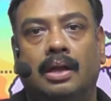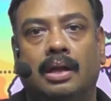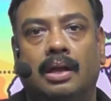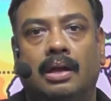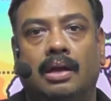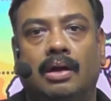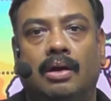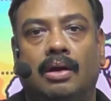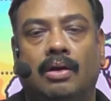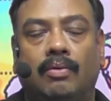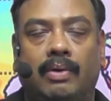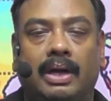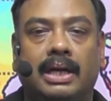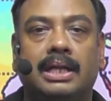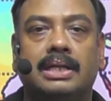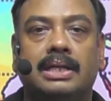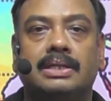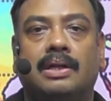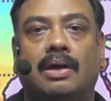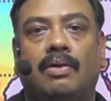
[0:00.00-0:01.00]
One
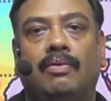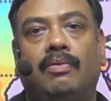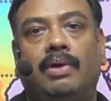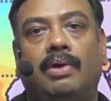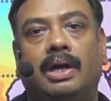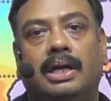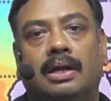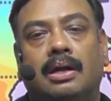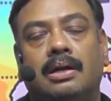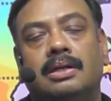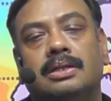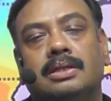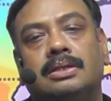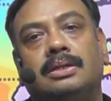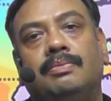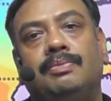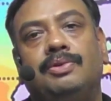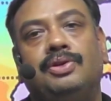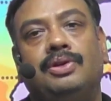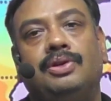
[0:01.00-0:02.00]
is a vertical
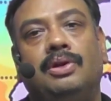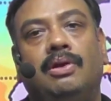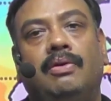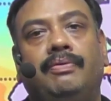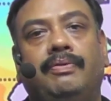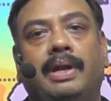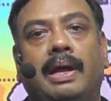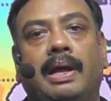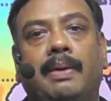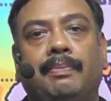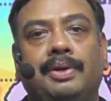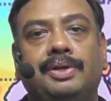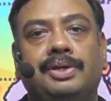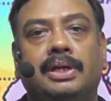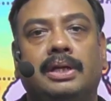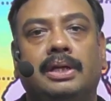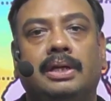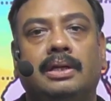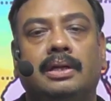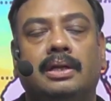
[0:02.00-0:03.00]
distribution of
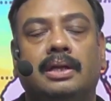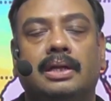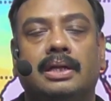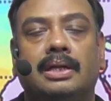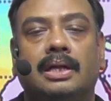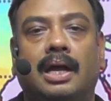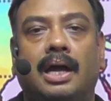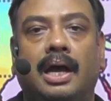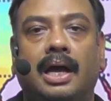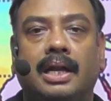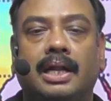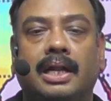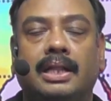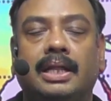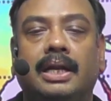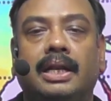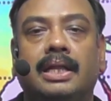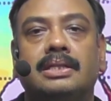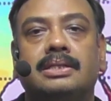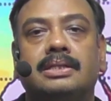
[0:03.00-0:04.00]
temperature, another
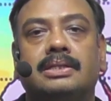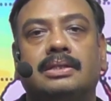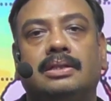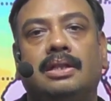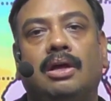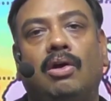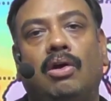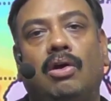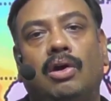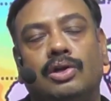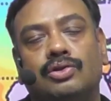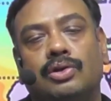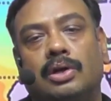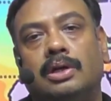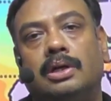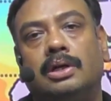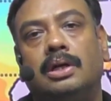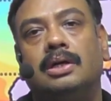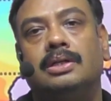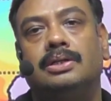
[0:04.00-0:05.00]
is the
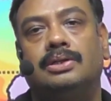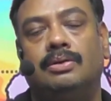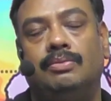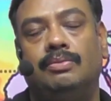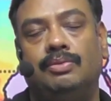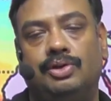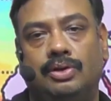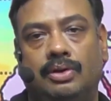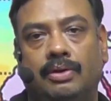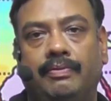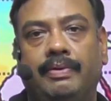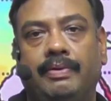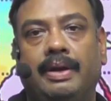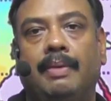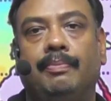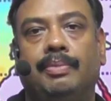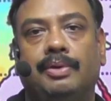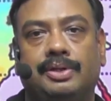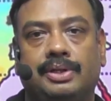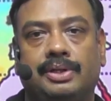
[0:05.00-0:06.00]
horizontal distribution of
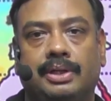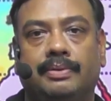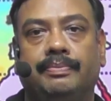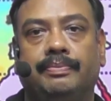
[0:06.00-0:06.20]
temperature.